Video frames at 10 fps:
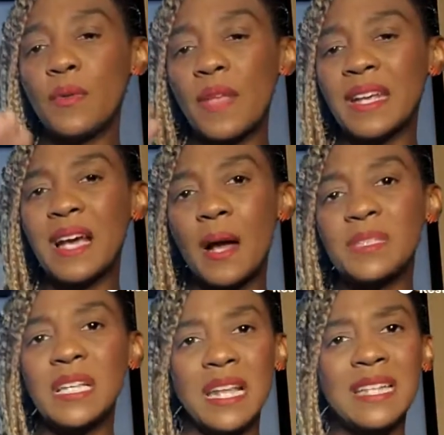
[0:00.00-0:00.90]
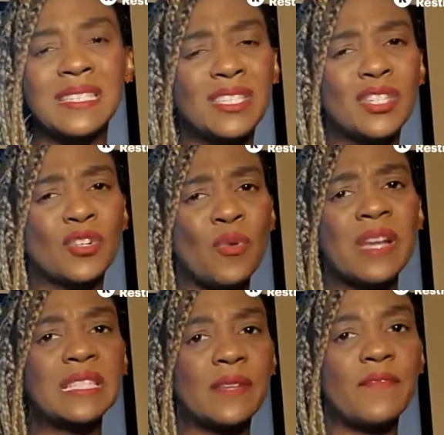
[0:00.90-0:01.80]
it comes in its
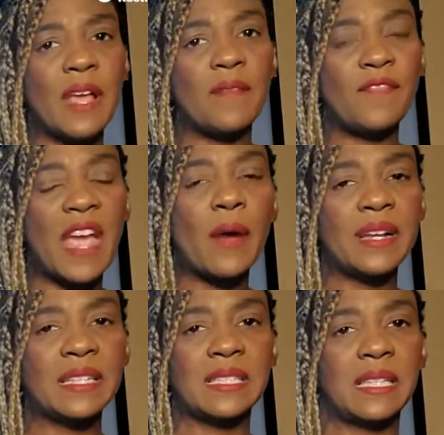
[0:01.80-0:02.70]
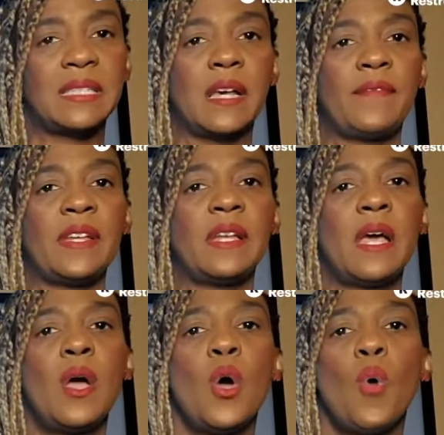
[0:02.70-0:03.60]
degrees and variances of it.
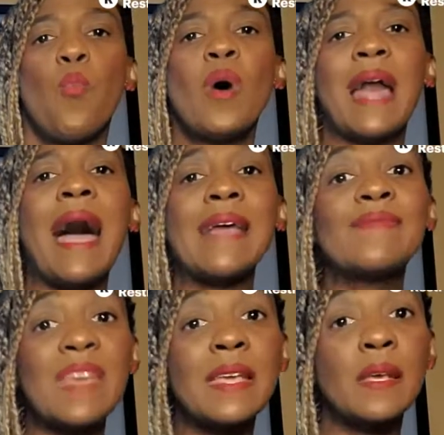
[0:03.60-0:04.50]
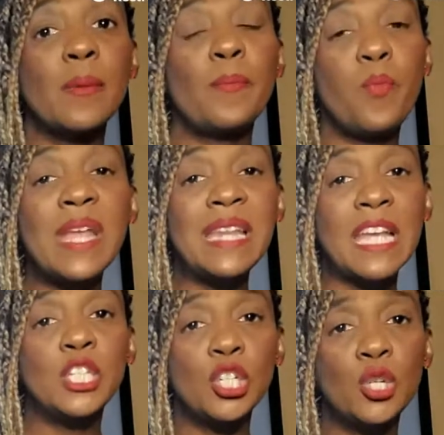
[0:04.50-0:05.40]
What I think we
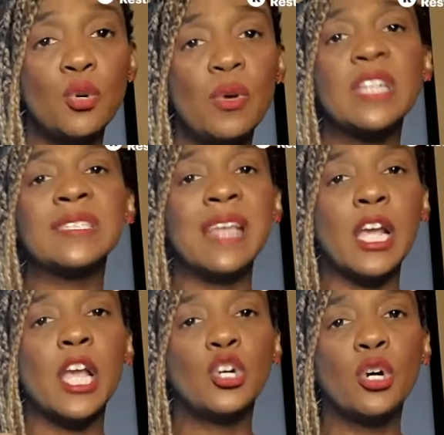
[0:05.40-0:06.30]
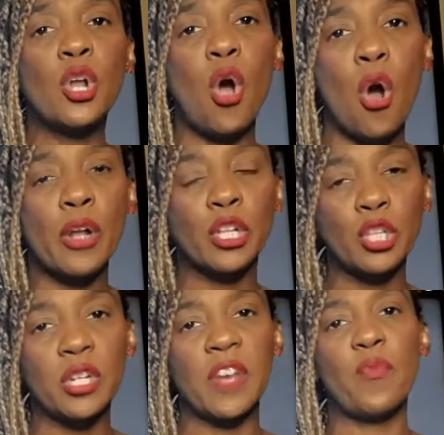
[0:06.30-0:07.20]
need to do is take a good hard
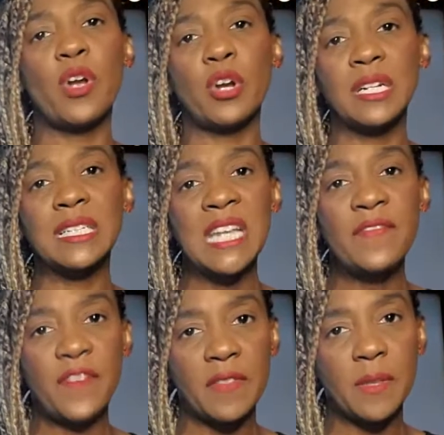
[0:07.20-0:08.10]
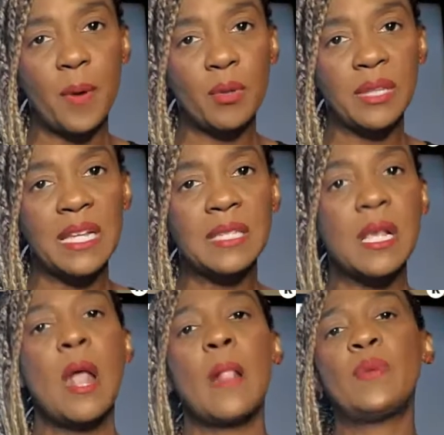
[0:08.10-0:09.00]
look. If we're going to defund the police,
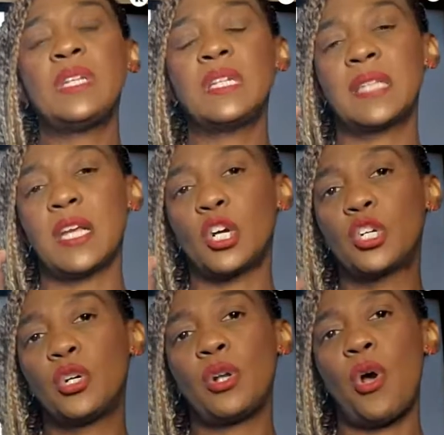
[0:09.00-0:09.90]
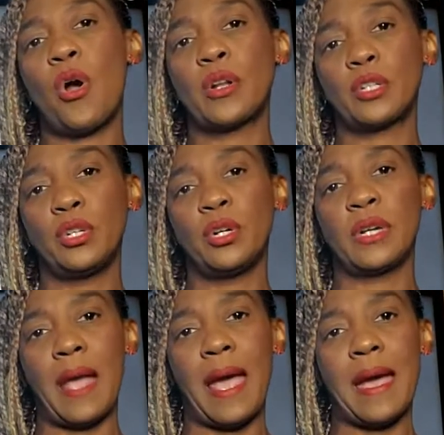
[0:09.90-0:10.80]
we need to take a good hard look
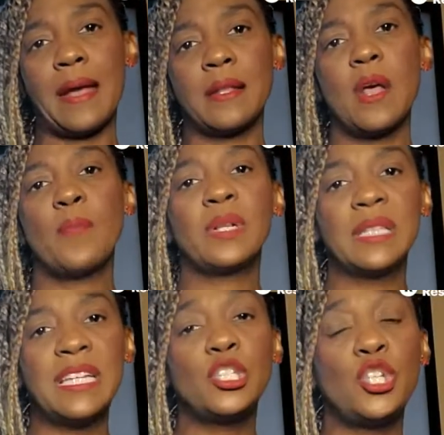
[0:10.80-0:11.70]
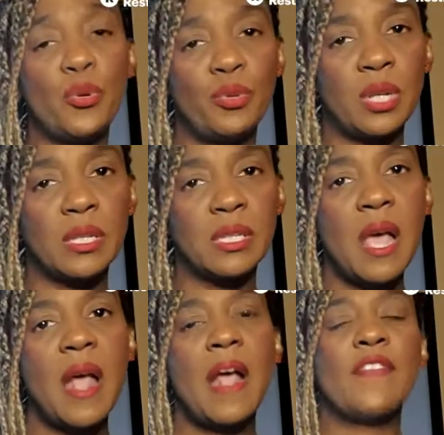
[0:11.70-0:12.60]
at police unions.
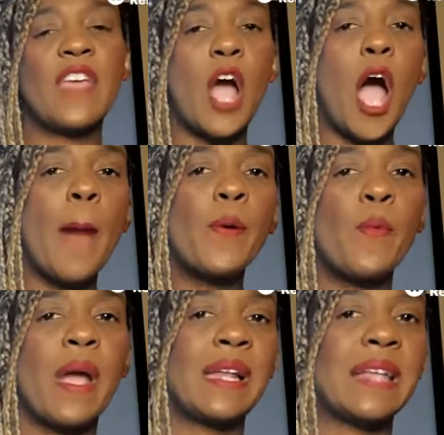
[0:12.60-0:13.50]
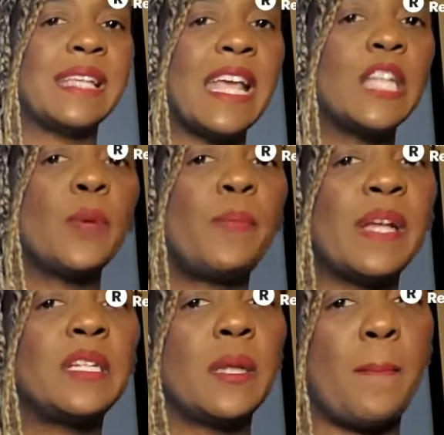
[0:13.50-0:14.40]
And they operate as
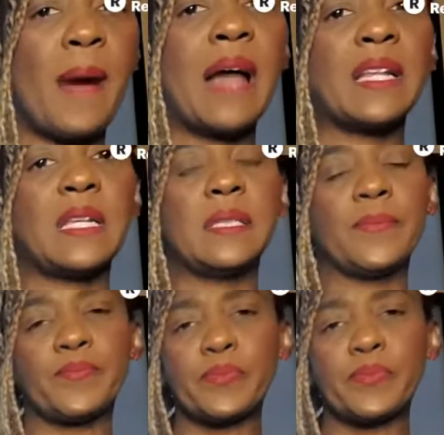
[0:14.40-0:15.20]
independent bodies